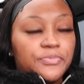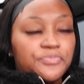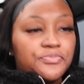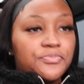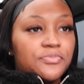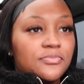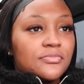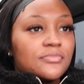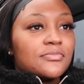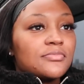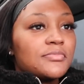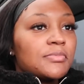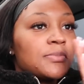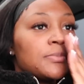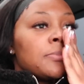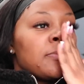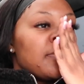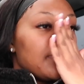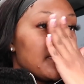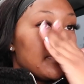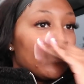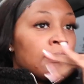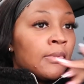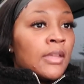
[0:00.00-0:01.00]

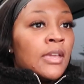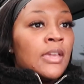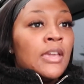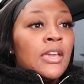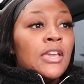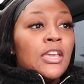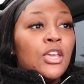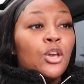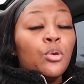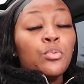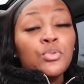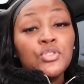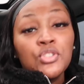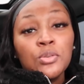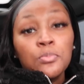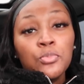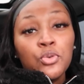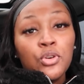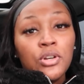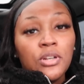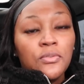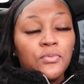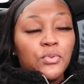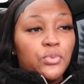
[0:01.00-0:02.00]
It was a
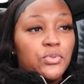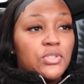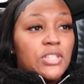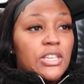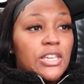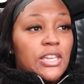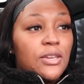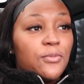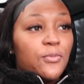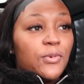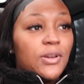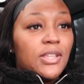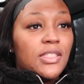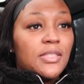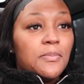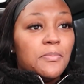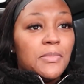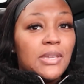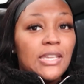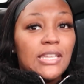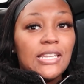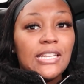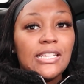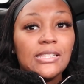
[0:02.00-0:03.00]
morning routine with
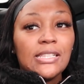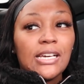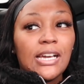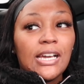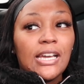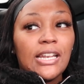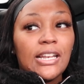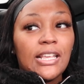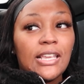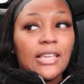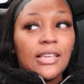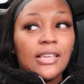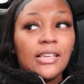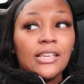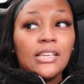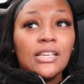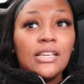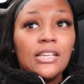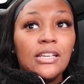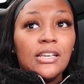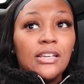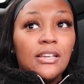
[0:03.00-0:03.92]
me and Ilani.